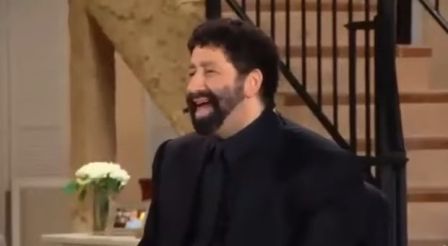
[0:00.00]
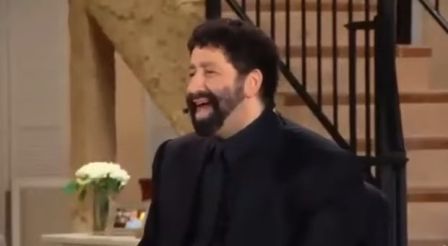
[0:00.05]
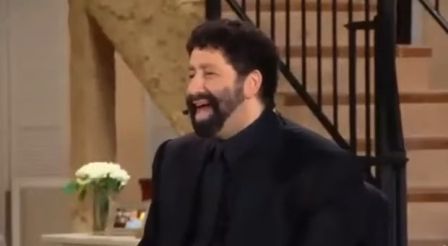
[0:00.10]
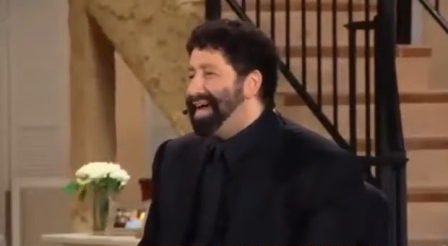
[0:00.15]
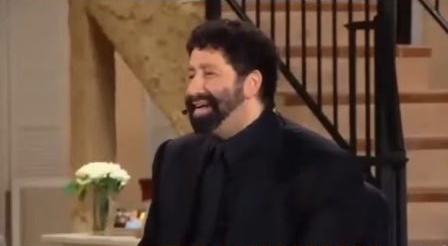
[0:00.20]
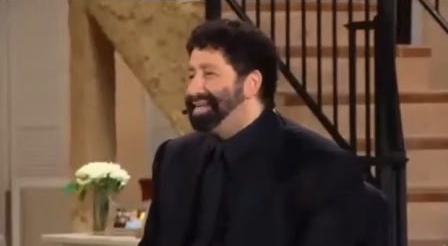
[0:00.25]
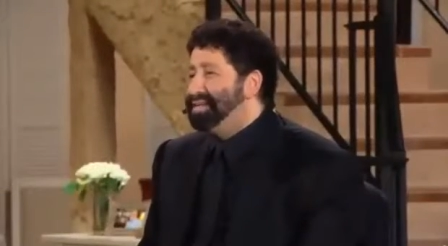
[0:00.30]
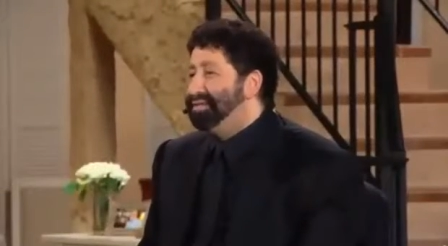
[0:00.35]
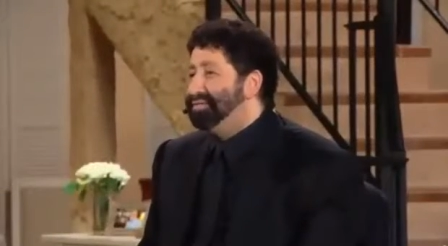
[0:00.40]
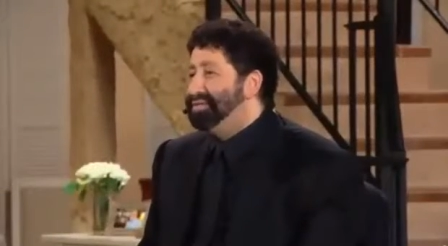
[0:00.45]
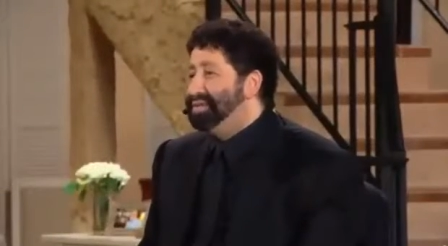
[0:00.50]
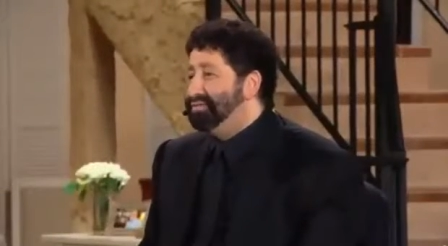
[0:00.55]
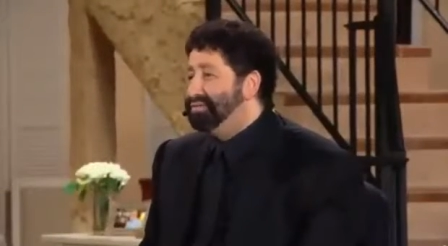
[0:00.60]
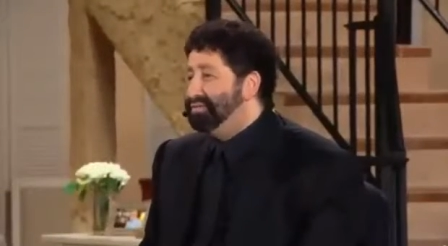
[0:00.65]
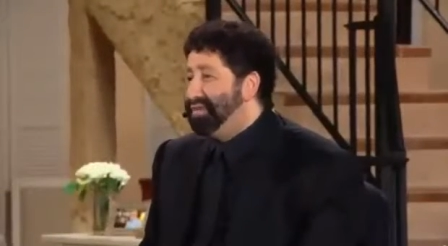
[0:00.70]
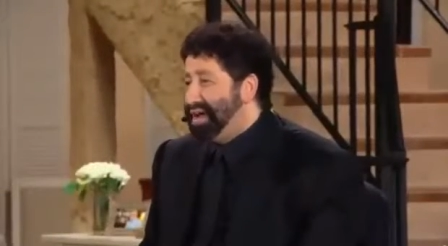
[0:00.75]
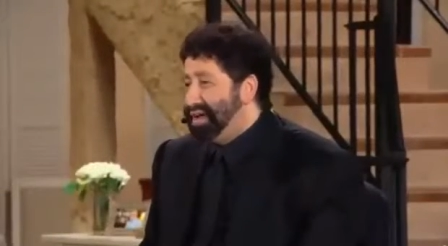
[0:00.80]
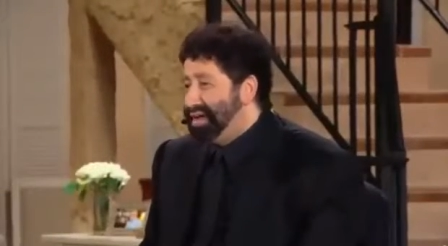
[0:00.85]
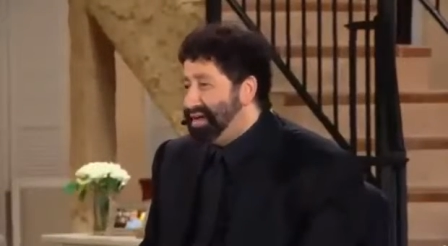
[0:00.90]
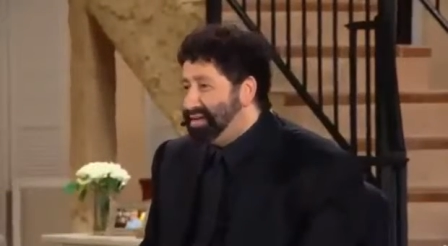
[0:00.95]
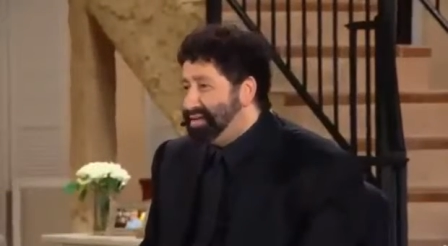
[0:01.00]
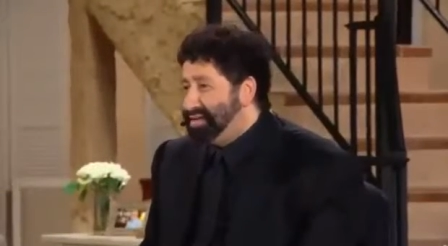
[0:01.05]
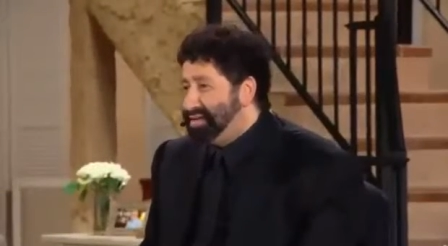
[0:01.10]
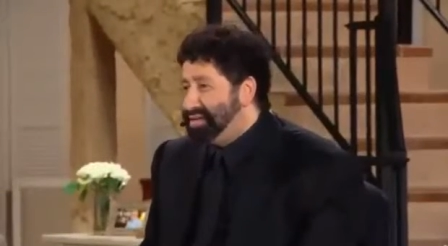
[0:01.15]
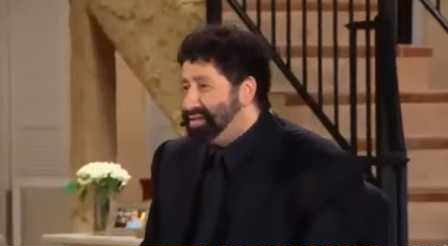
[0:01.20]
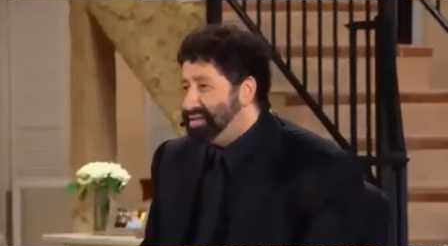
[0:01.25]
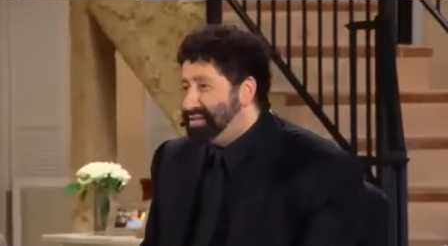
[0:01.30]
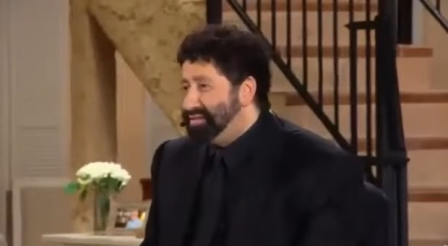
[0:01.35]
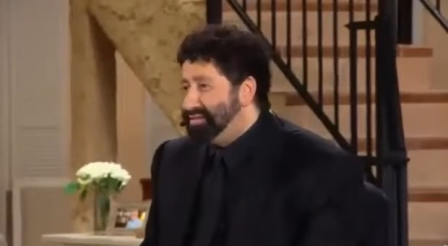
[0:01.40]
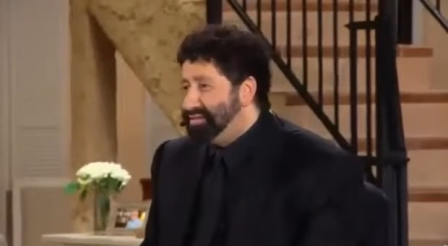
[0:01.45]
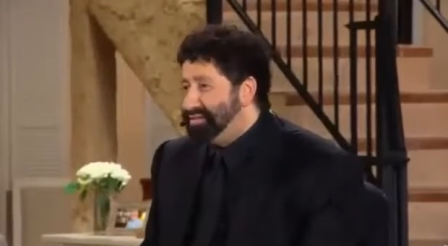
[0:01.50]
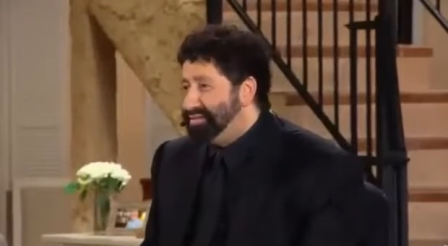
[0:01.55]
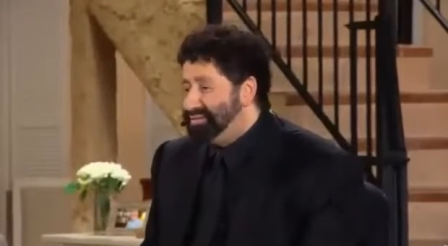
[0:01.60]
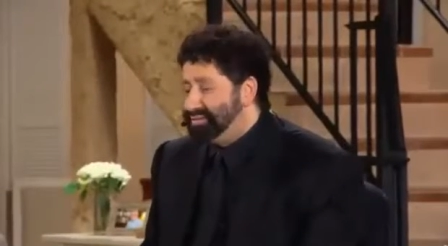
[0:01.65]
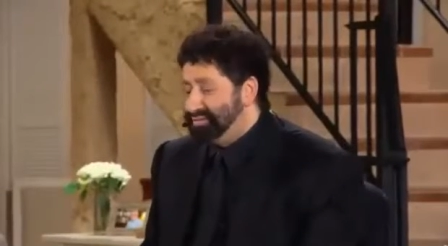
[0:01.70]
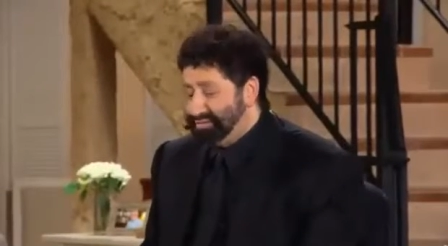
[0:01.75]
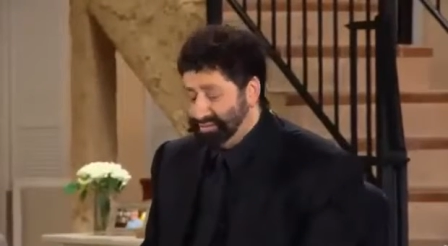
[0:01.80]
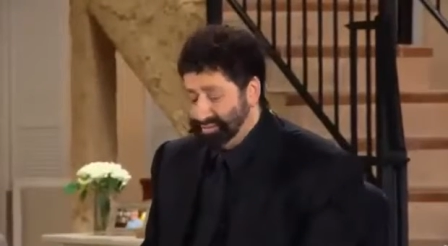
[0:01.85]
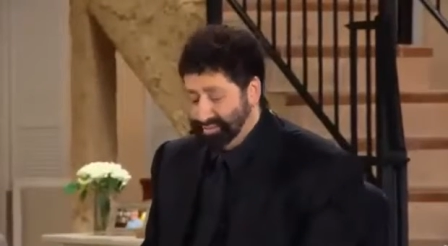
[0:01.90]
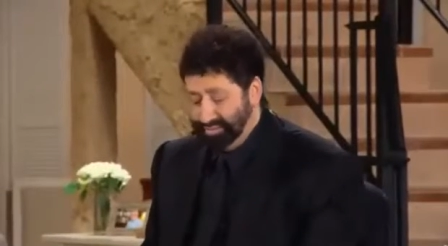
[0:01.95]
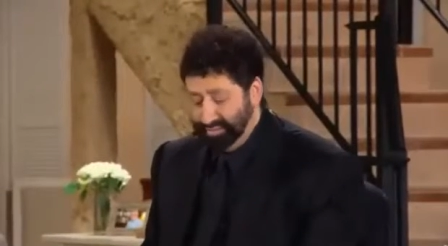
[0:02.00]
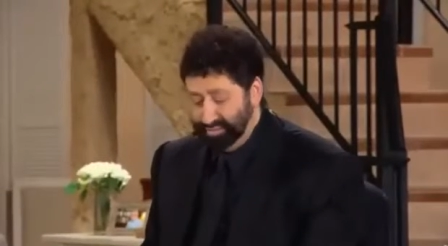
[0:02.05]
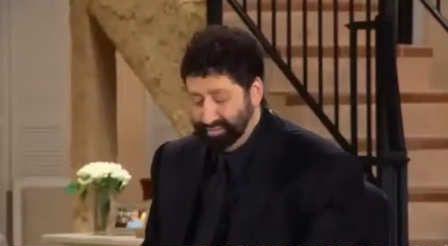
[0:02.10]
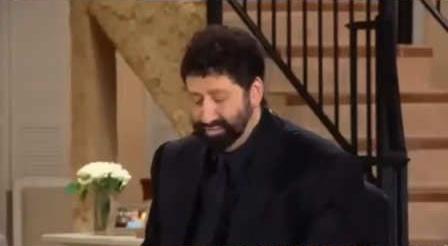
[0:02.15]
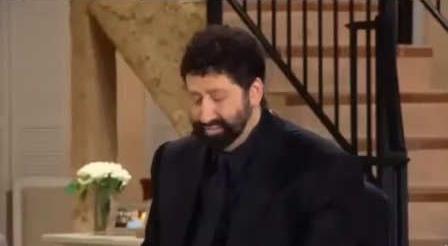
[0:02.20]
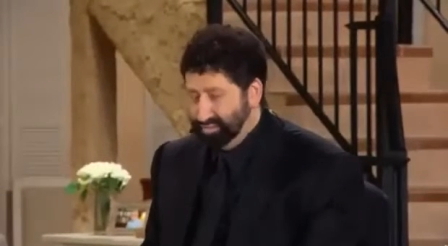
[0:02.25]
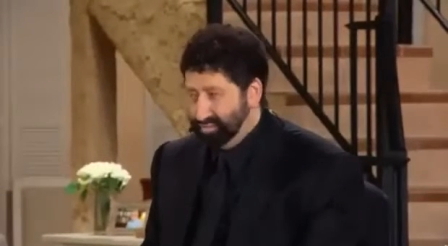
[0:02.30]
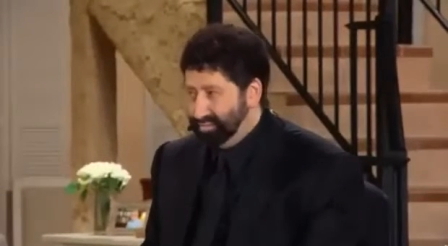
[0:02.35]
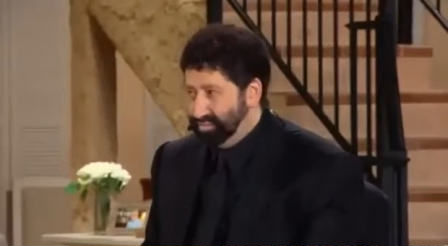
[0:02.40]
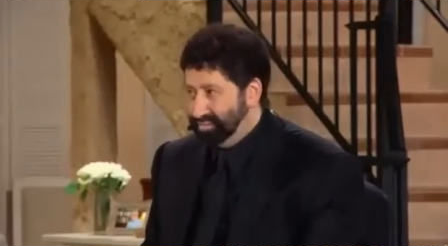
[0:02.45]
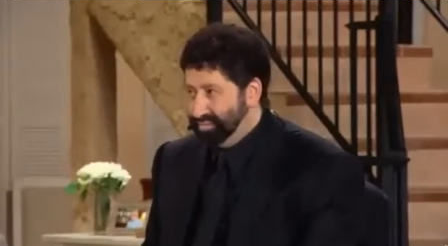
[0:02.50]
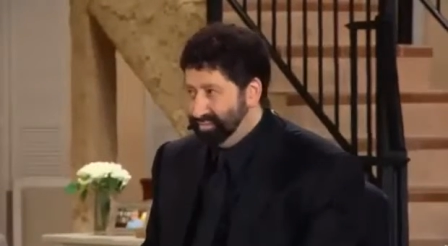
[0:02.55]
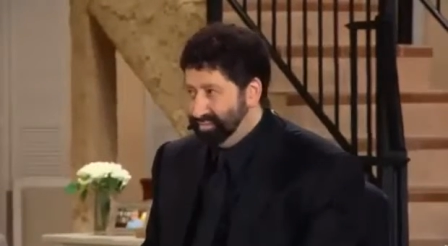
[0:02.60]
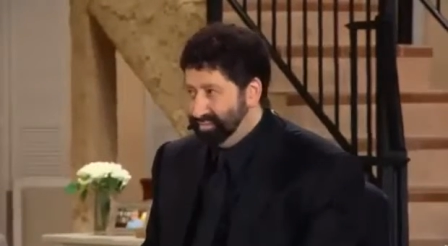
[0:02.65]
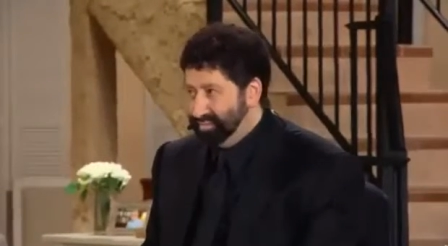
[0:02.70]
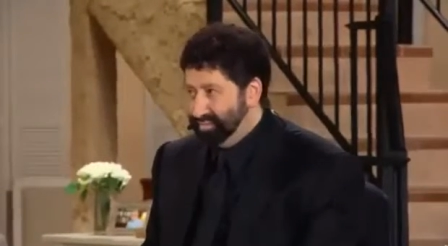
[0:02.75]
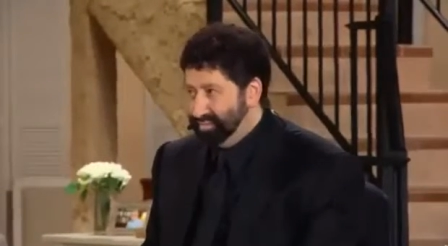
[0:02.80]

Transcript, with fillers: act of defiance. Oh.